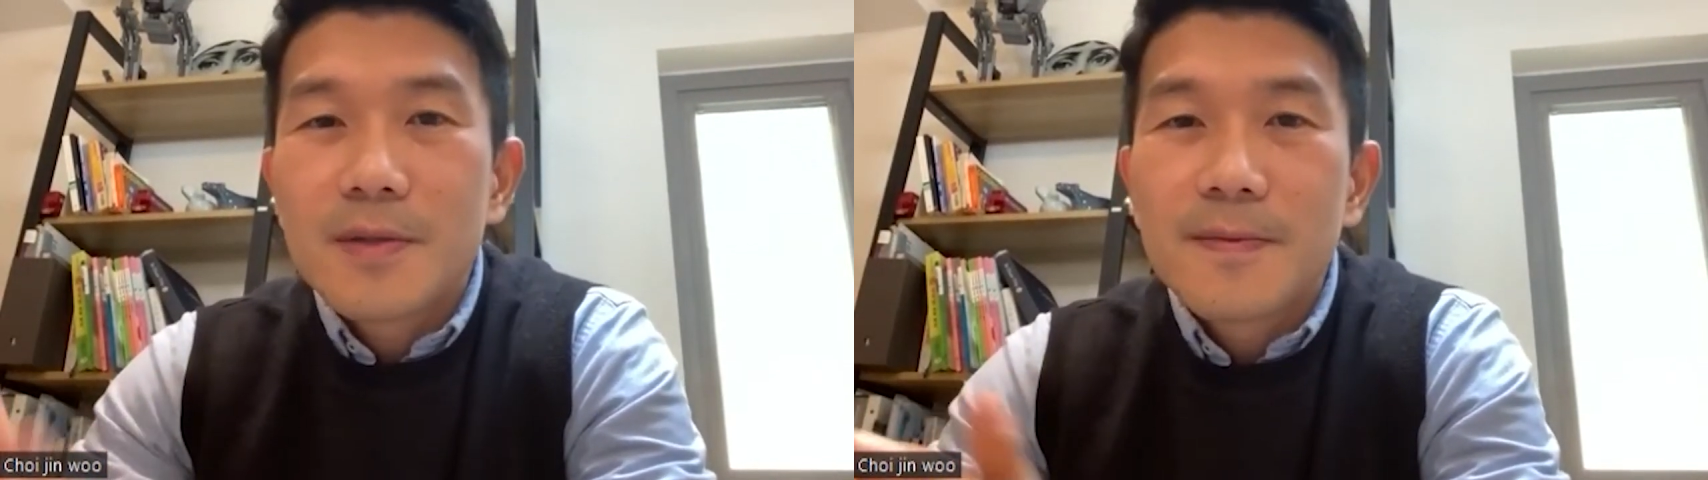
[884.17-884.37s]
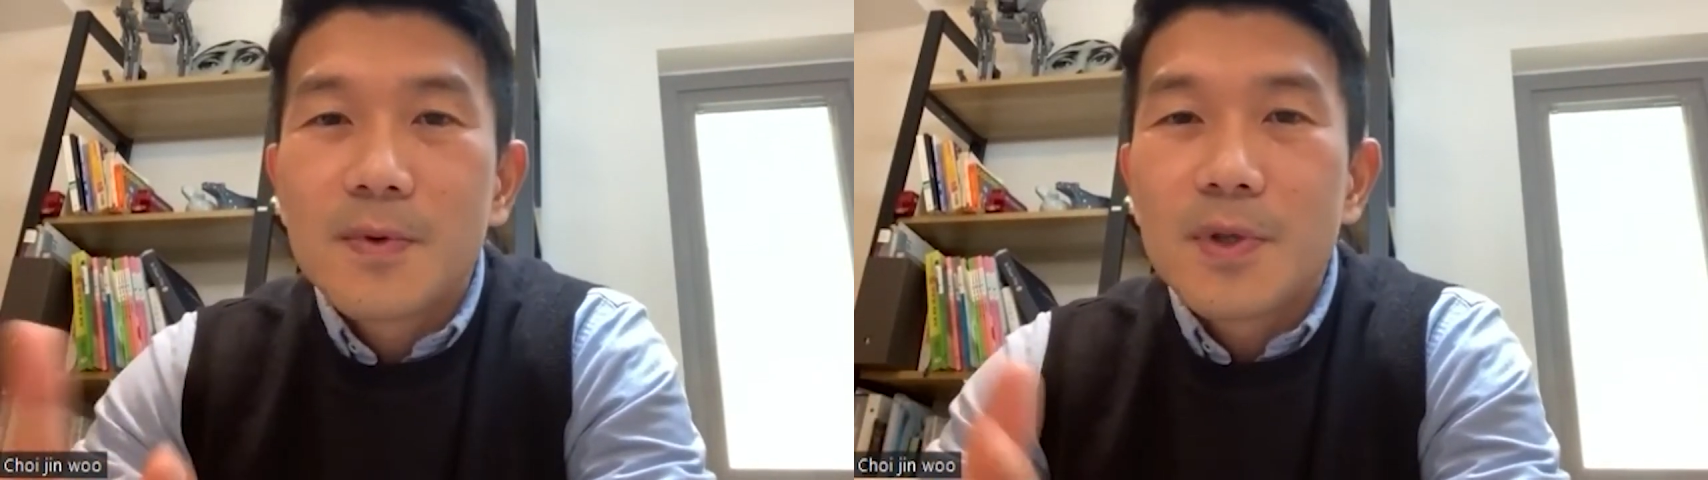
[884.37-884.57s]

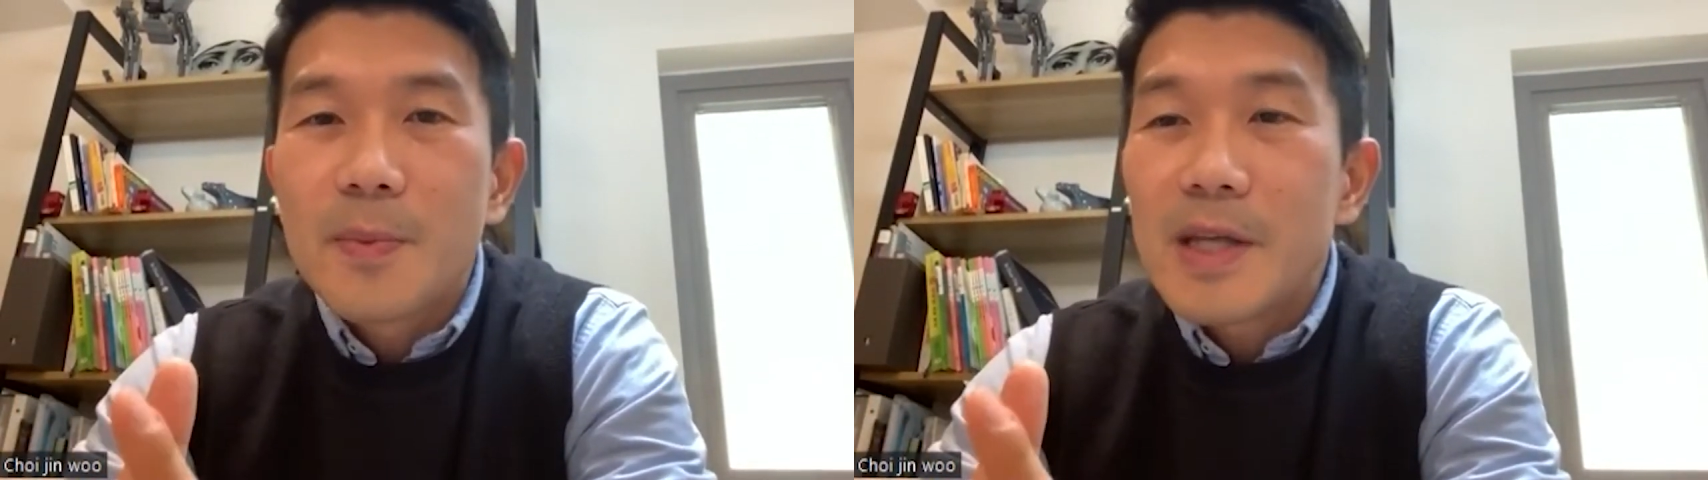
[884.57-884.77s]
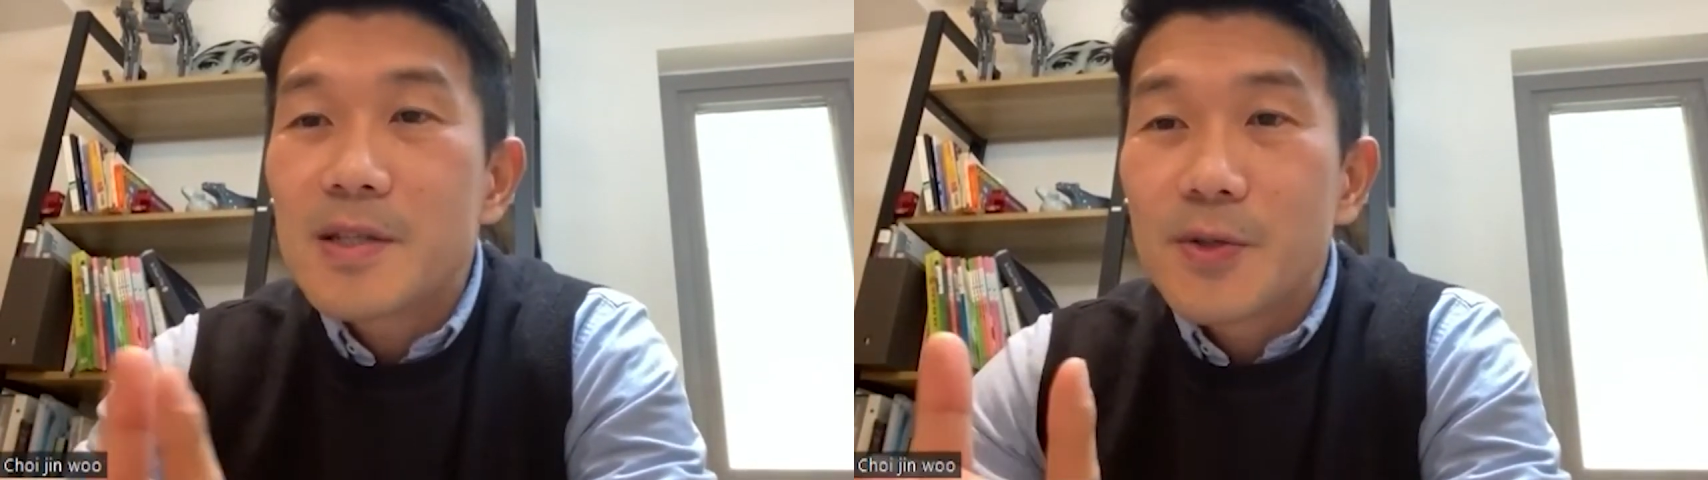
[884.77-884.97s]
for the
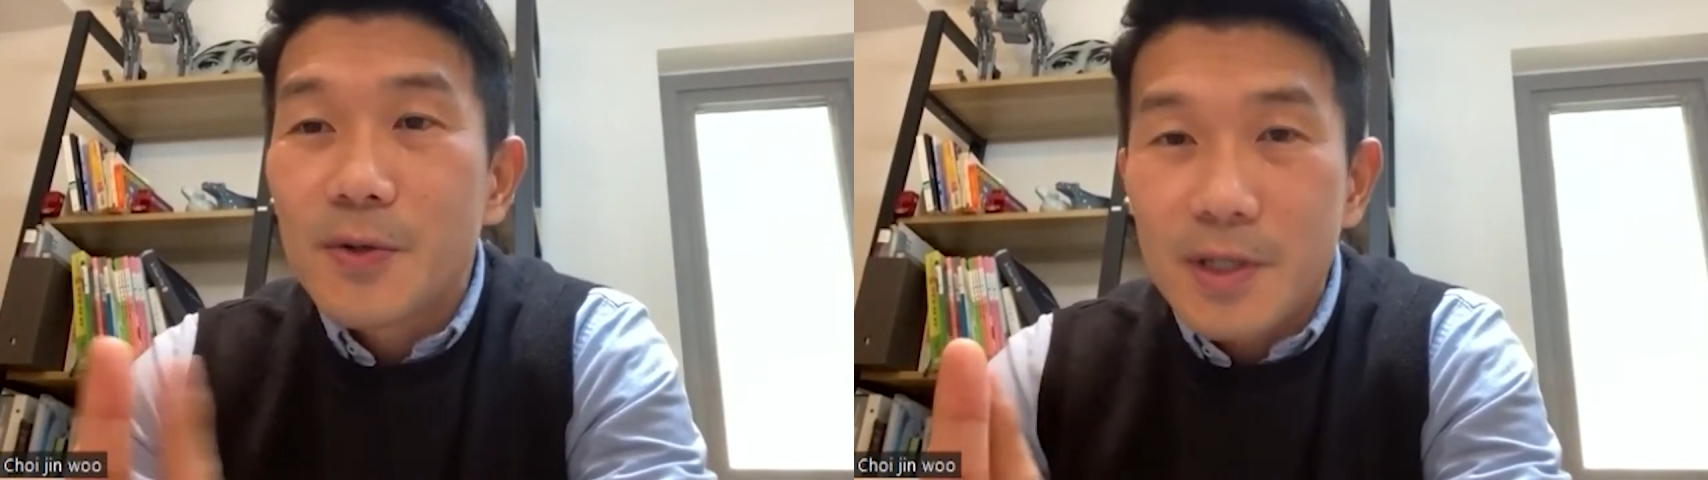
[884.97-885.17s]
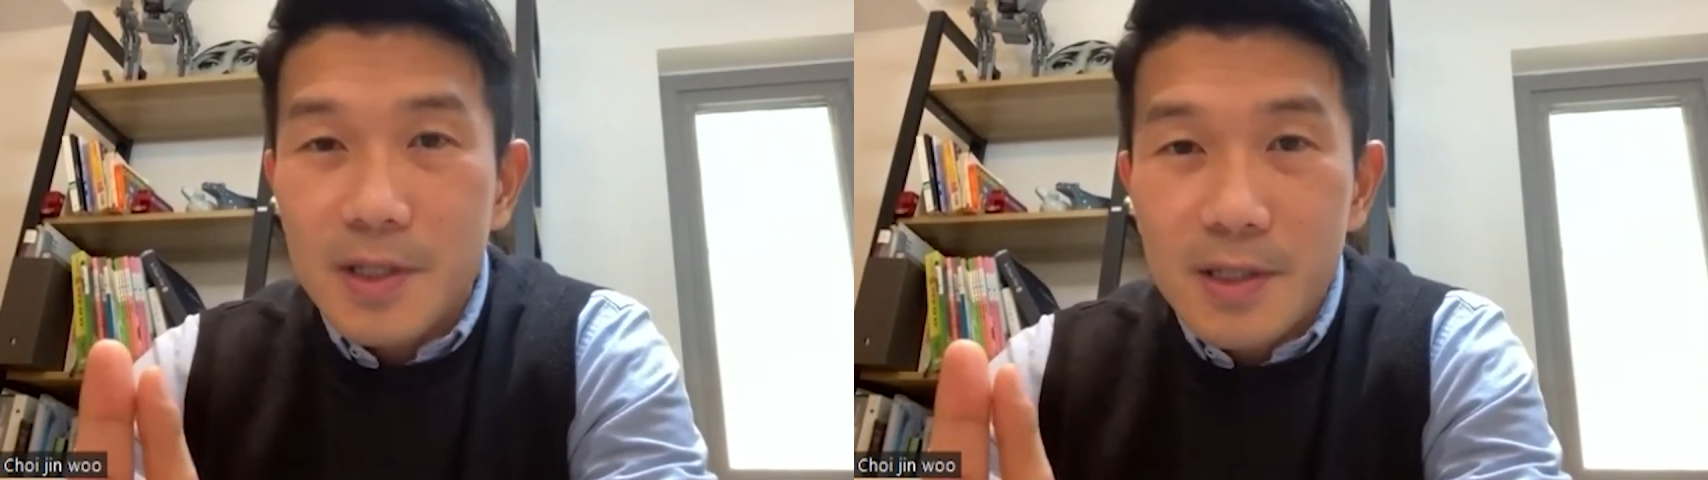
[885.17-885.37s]
master
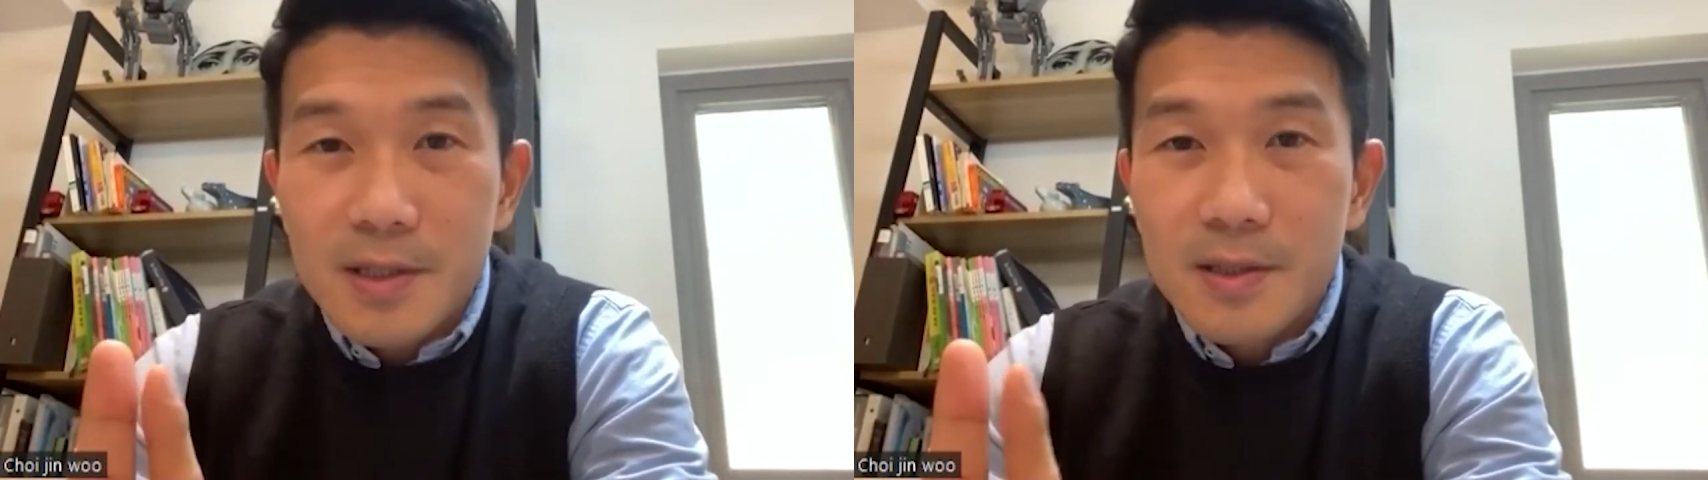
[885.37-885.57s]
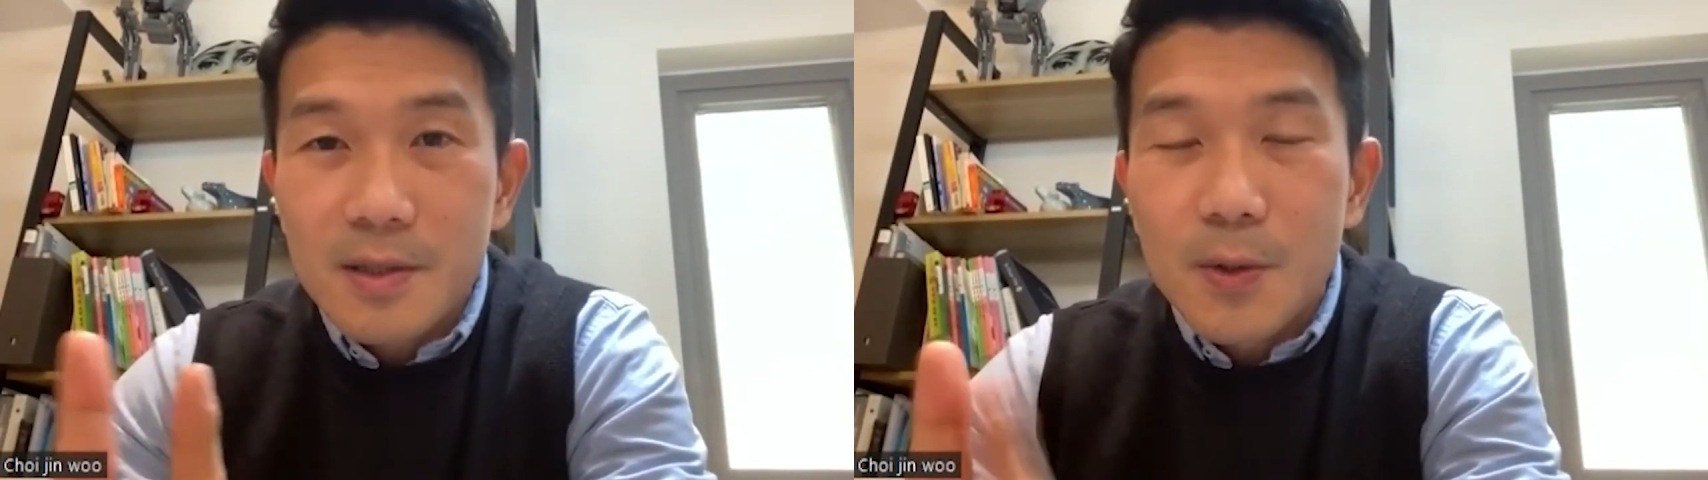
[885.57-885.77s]
degree,
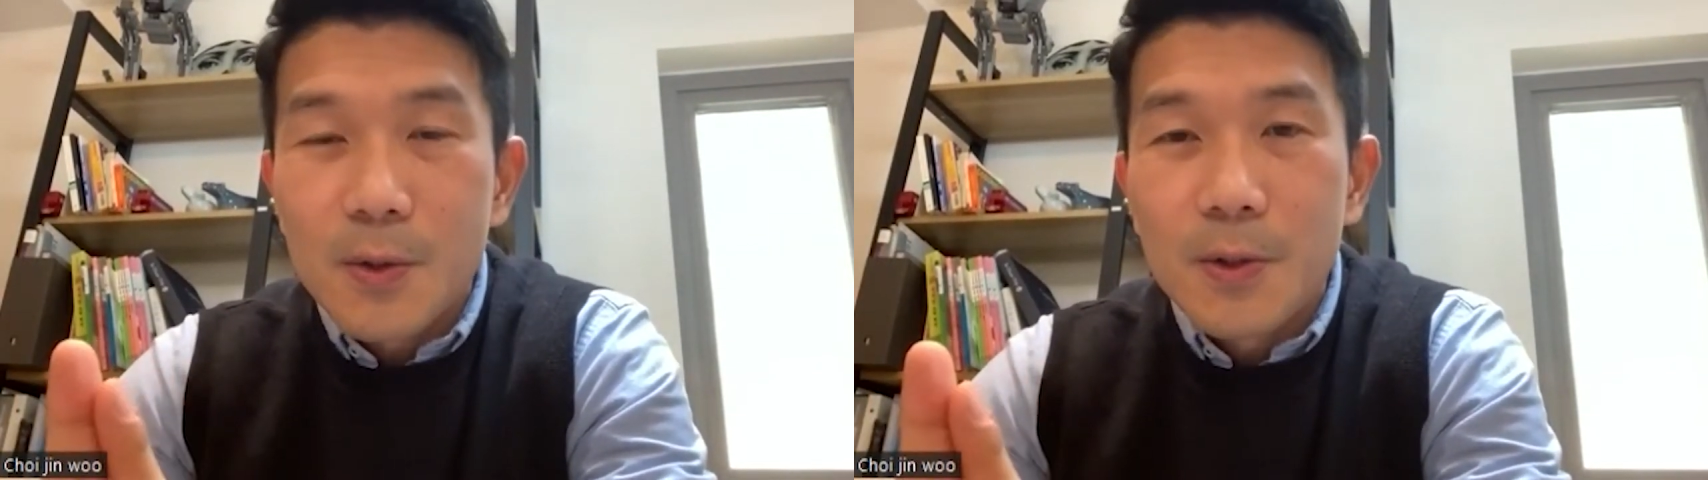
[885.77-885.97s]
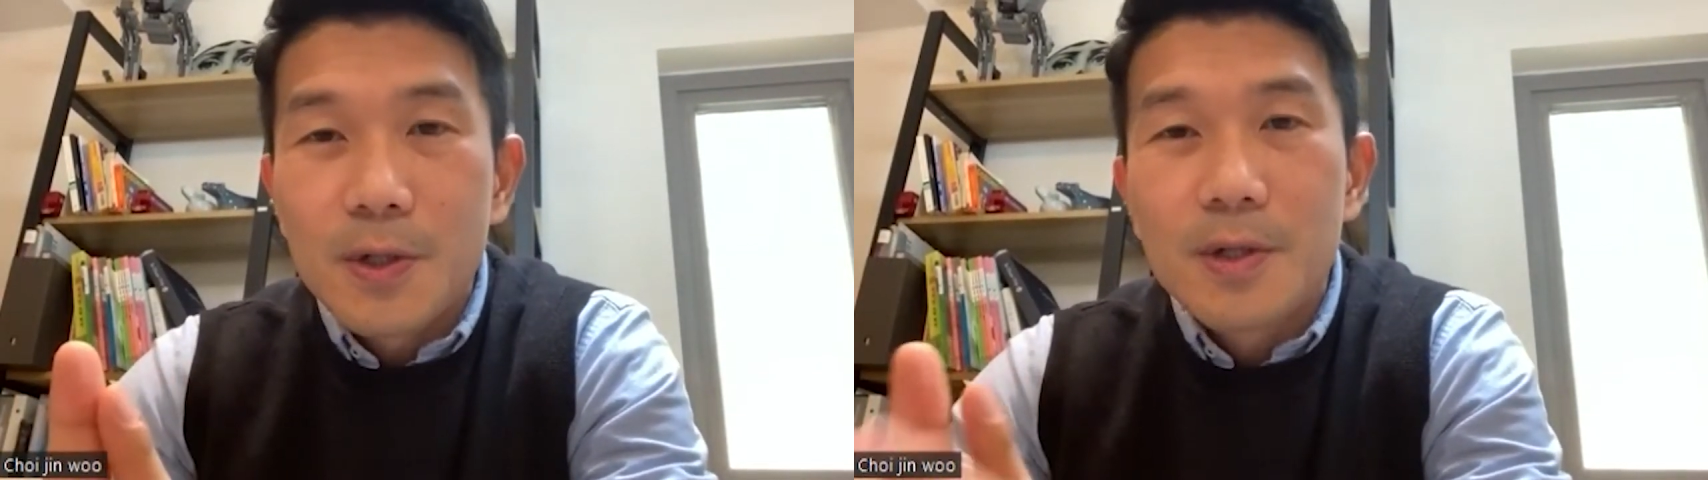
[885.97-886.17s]

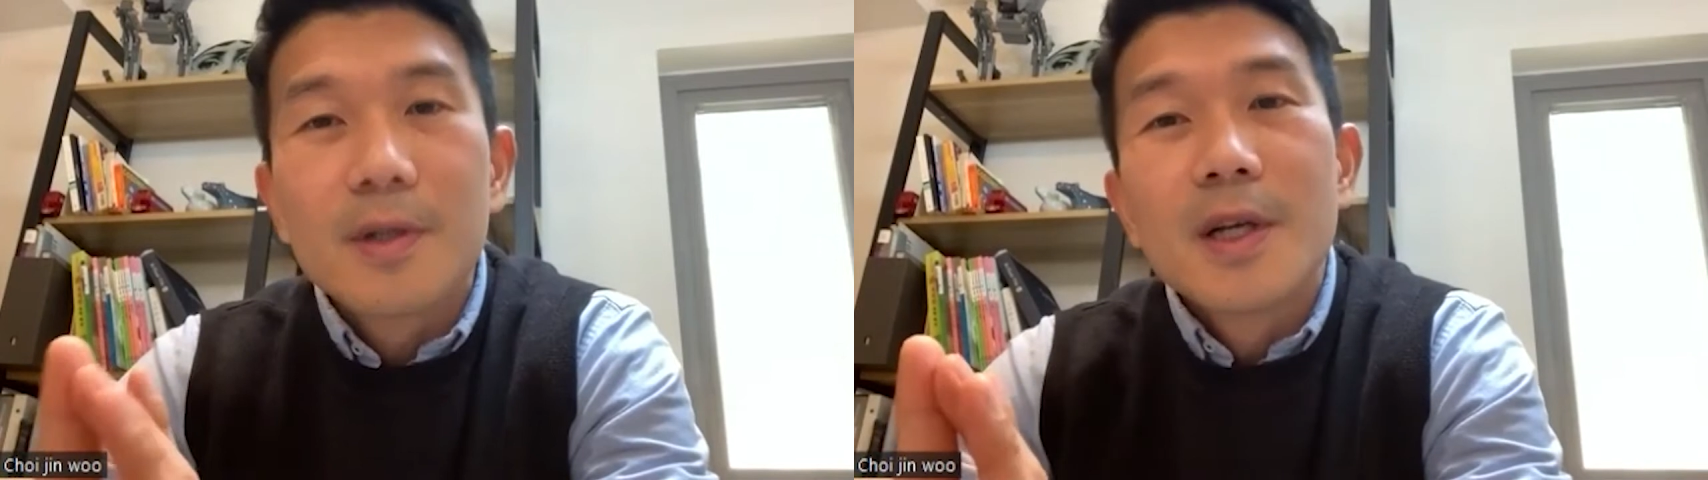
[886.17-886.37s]
or